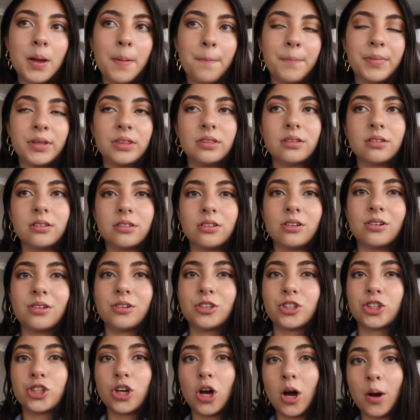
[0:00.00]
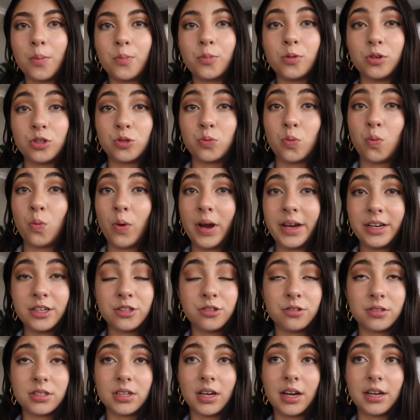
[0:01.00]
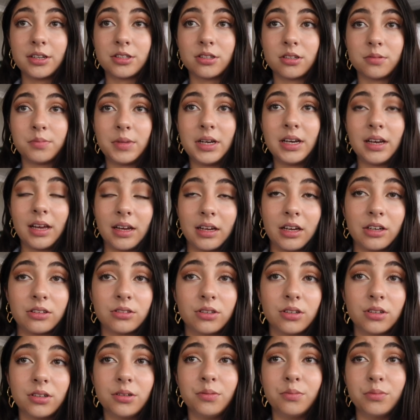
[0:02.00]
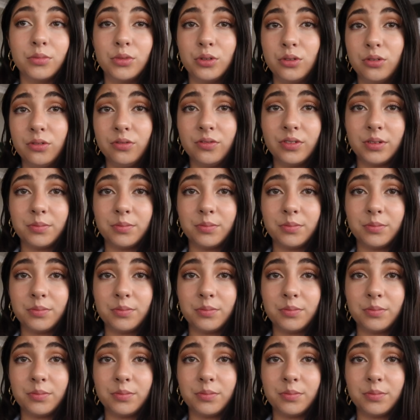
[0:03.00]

But the top was way too tight on me, like I couldn't move